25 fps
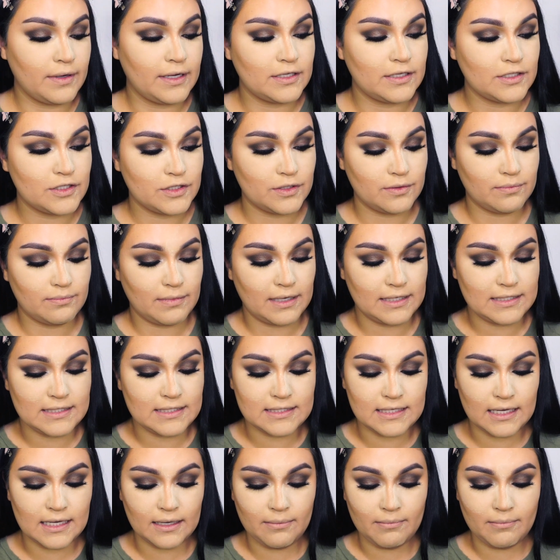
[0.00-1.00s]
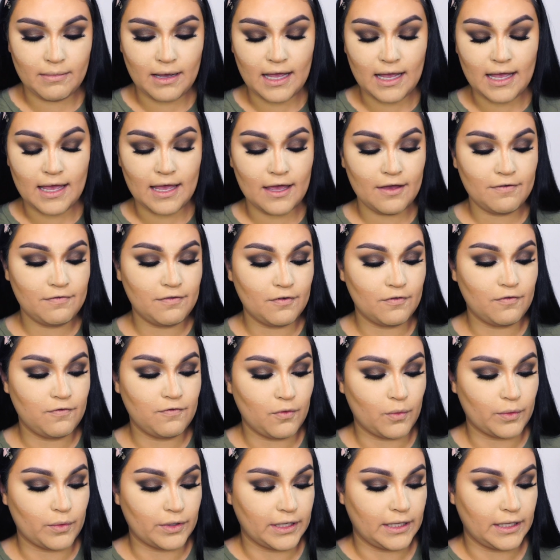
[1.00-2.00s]
into my Sigma
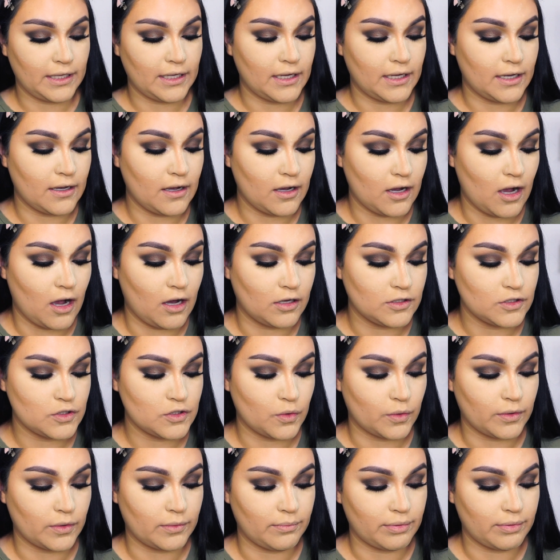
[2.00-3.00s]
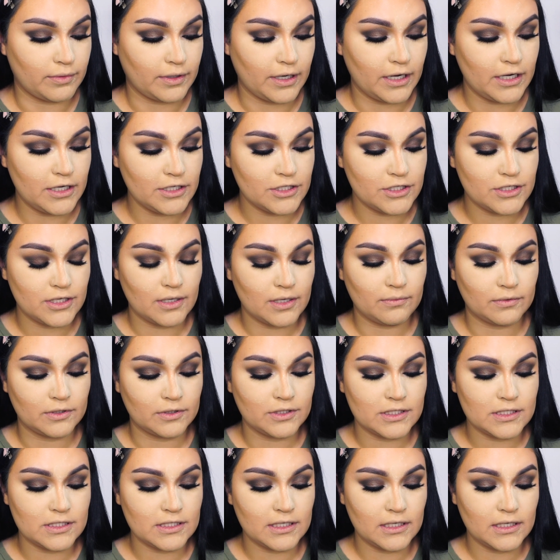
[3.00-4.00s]
F40 contour brush and we're
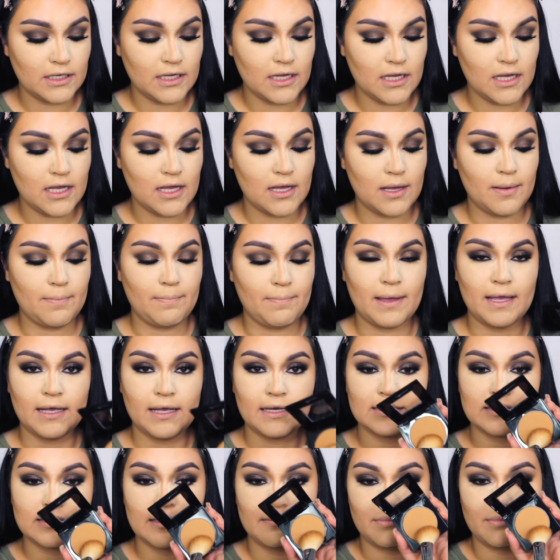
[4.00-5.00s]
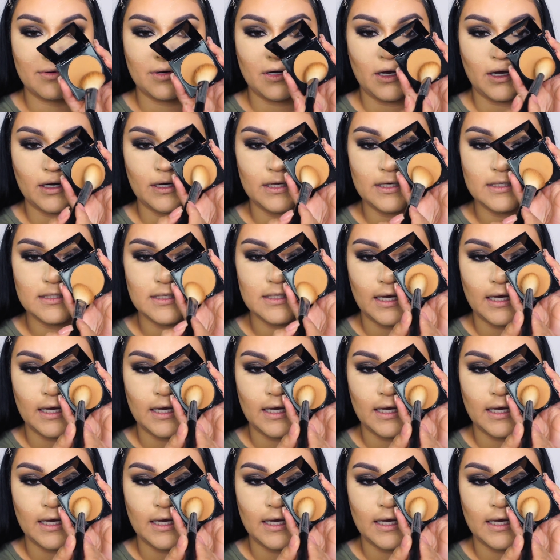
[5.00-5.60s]
just going to pick some product